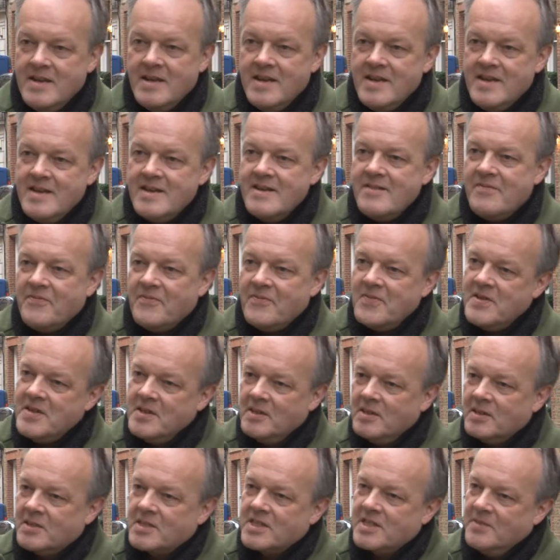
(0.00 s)
Near
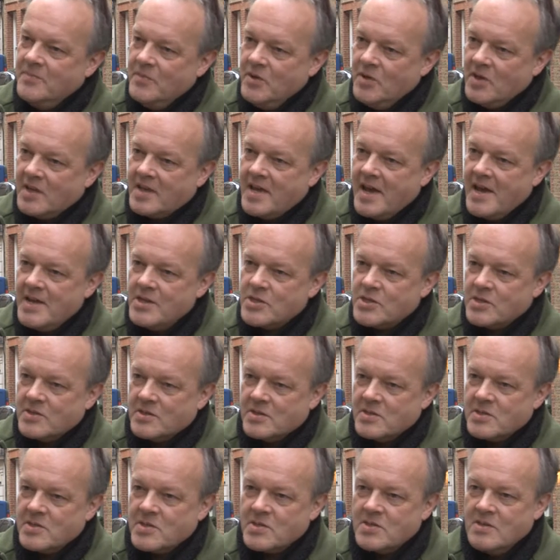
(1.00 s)
field
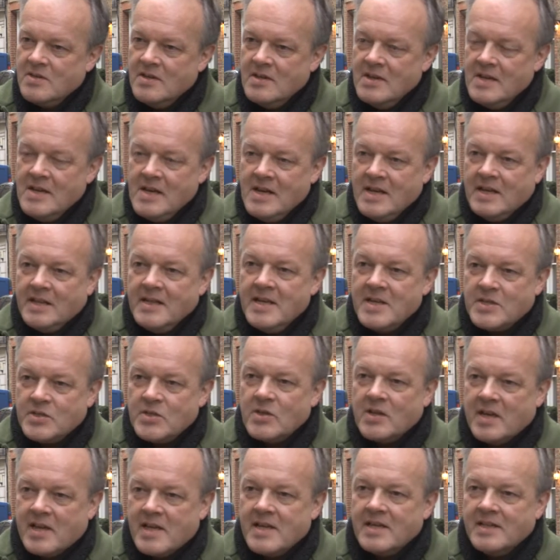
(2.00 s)
communications.
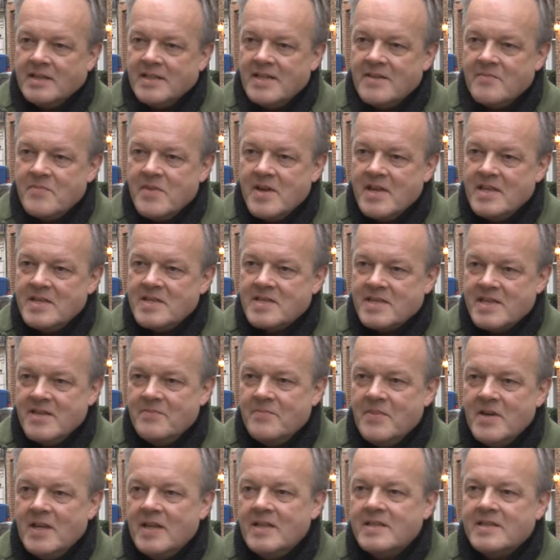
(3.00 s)
Literally, it means the
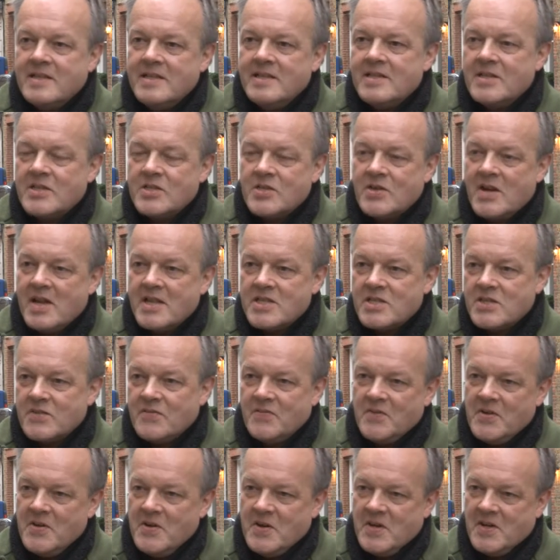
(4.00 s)
ability to
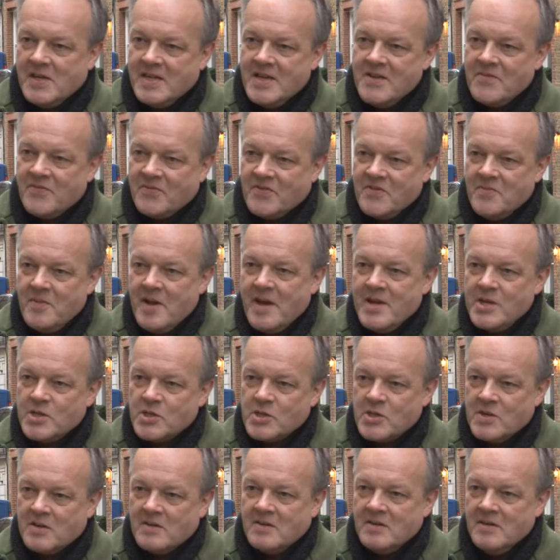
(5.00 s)
transfer
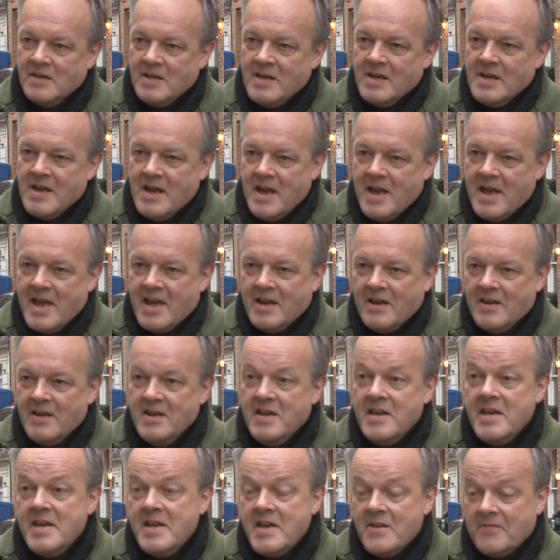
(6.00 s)
information in a
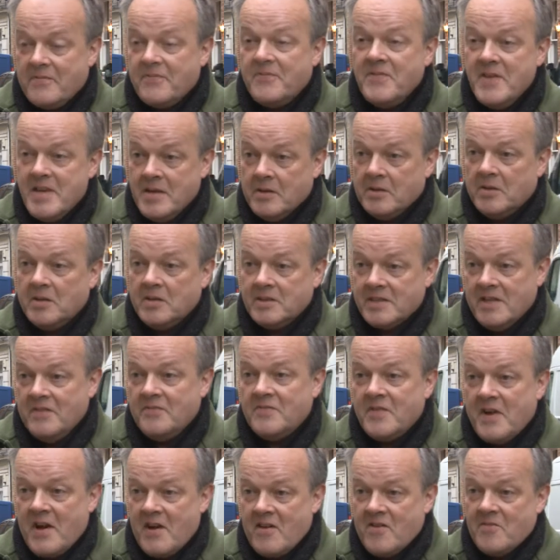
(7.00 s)
near field
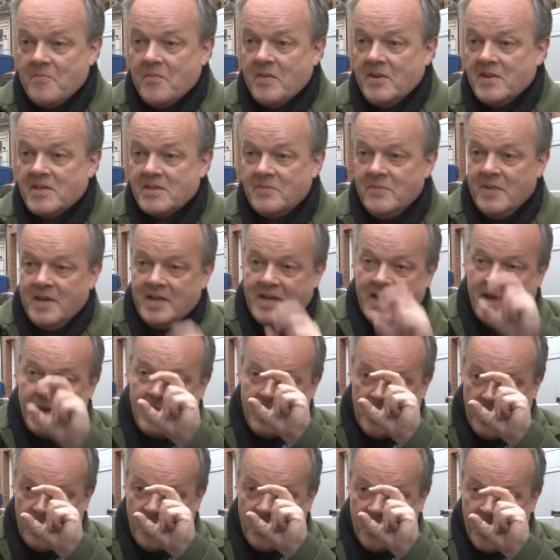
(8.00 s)
environment,
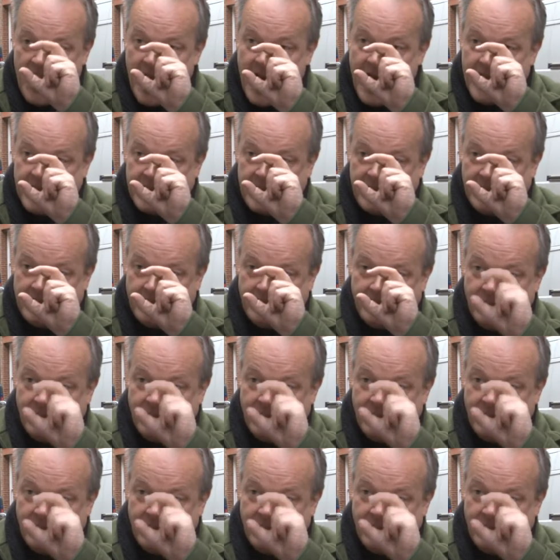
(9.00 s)
meaning that